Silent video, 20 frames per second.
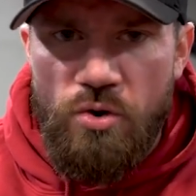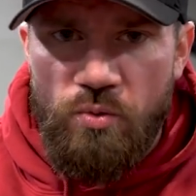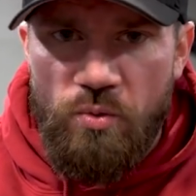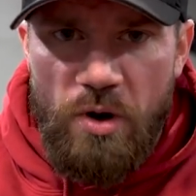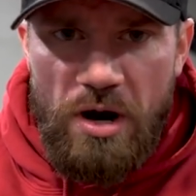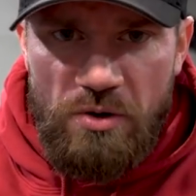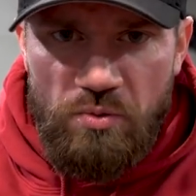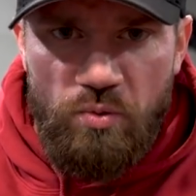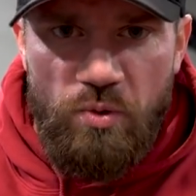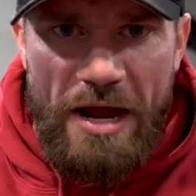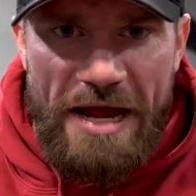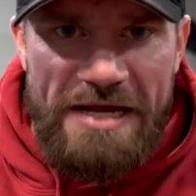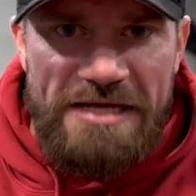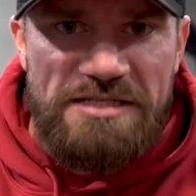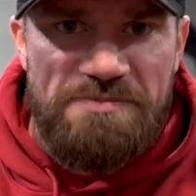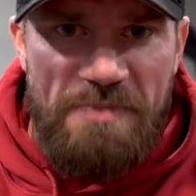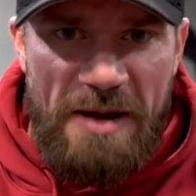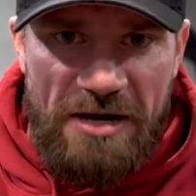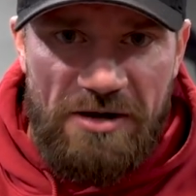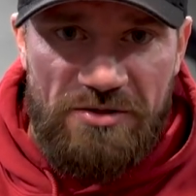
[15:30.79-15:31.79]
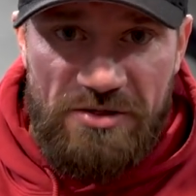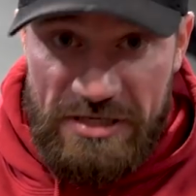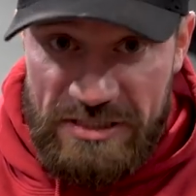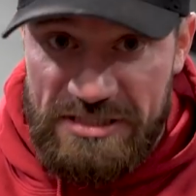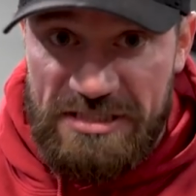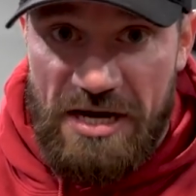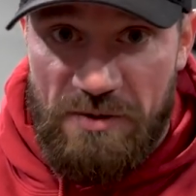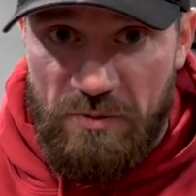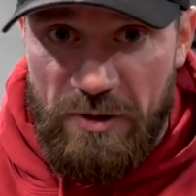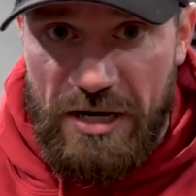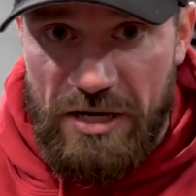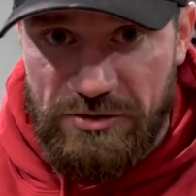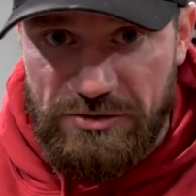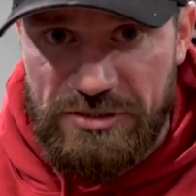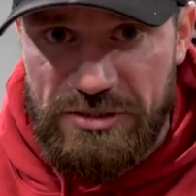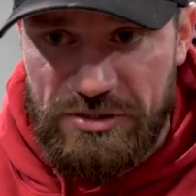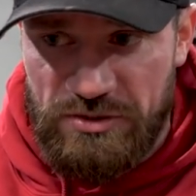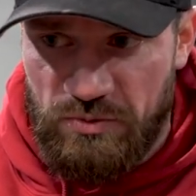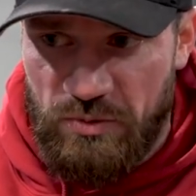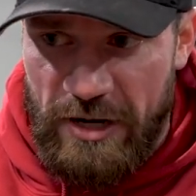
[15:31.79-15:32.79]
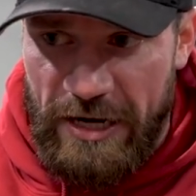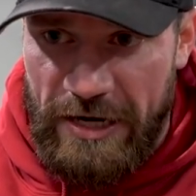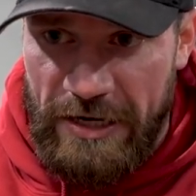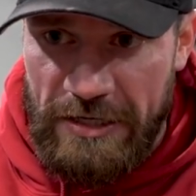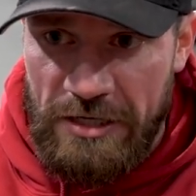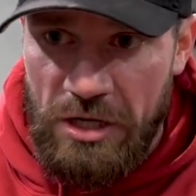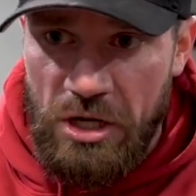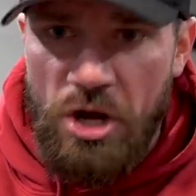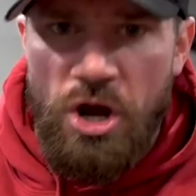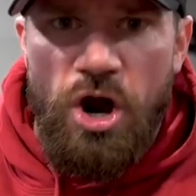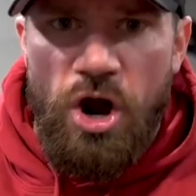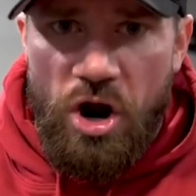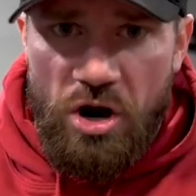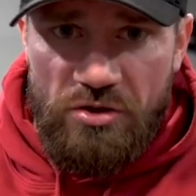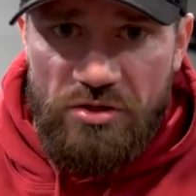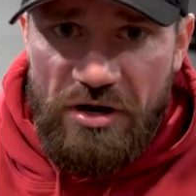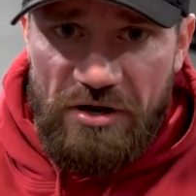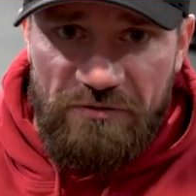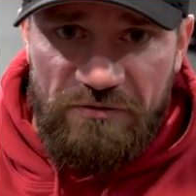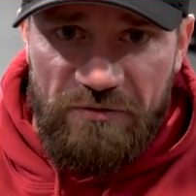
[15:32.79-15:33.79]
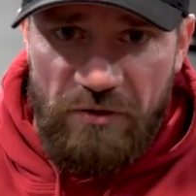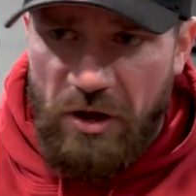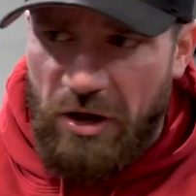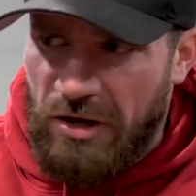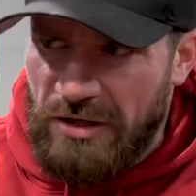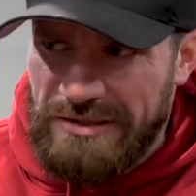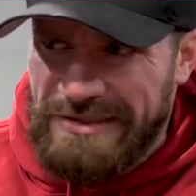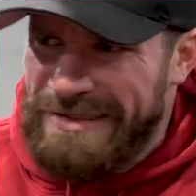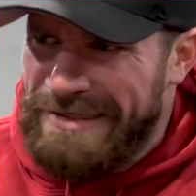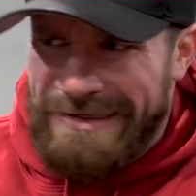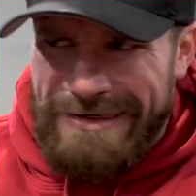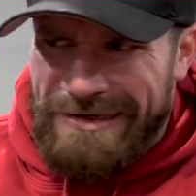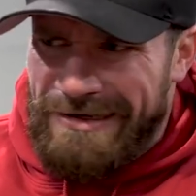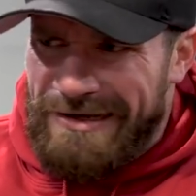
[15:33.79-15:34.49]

one way is better than someone else's way. Are there flaws?